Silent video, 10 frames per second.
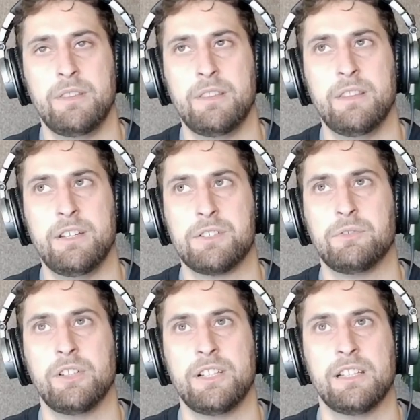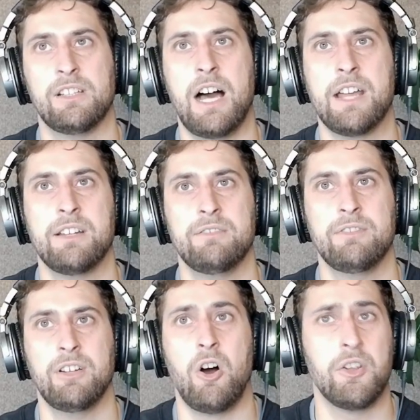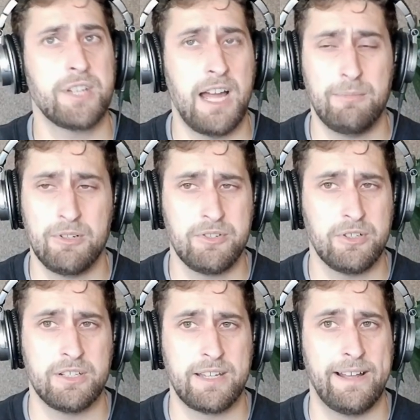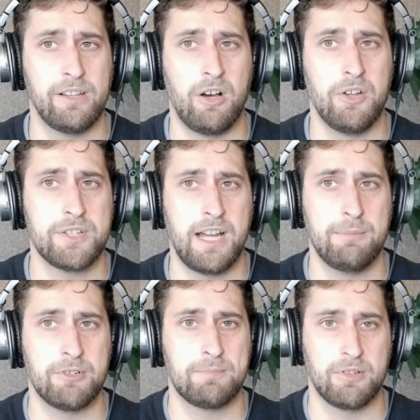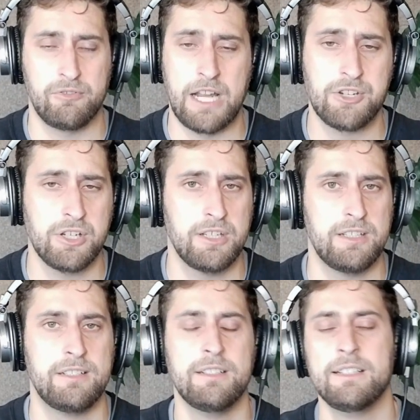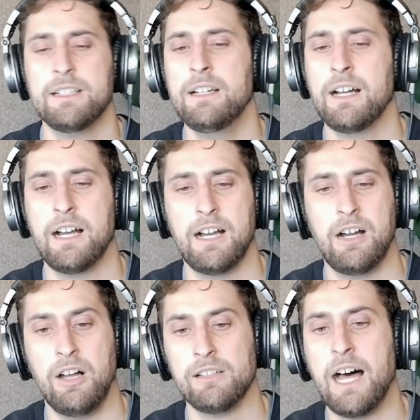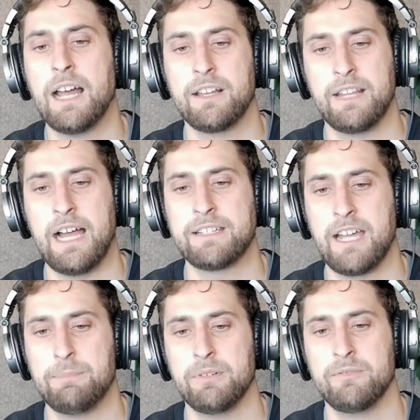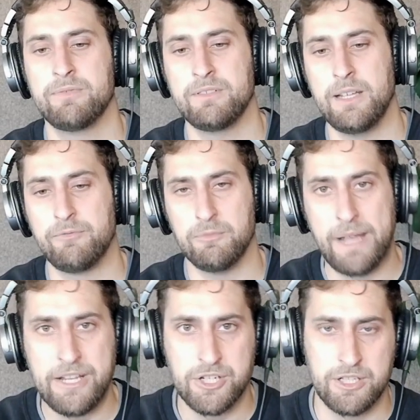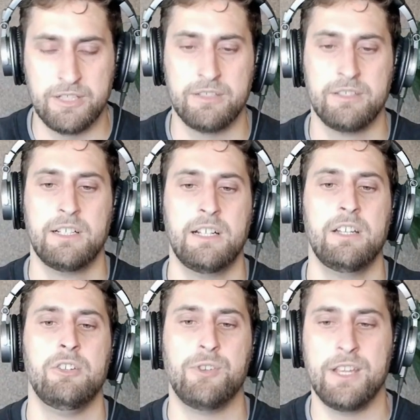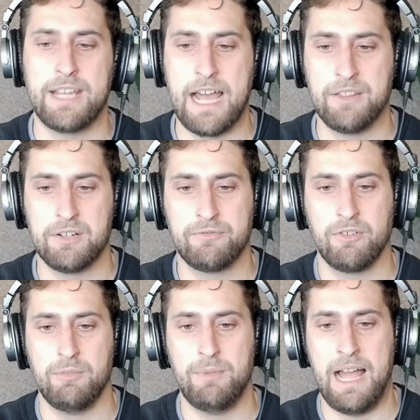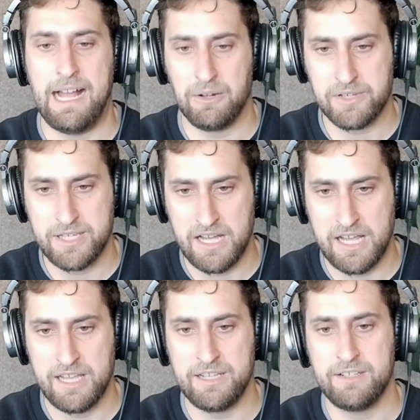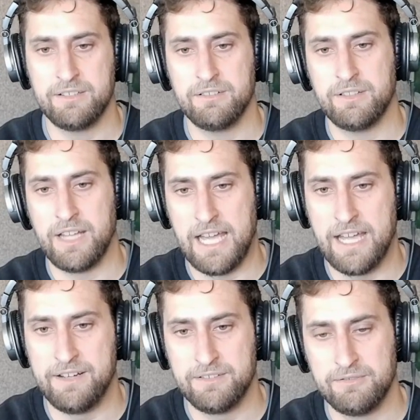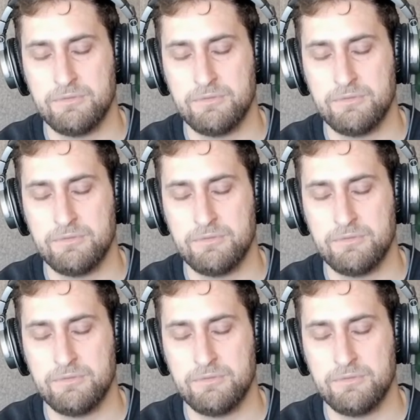There's really a lot of Alzheimer's. You can tell Alzheimer's progression. A lot of that type of information you can gather from outside the head.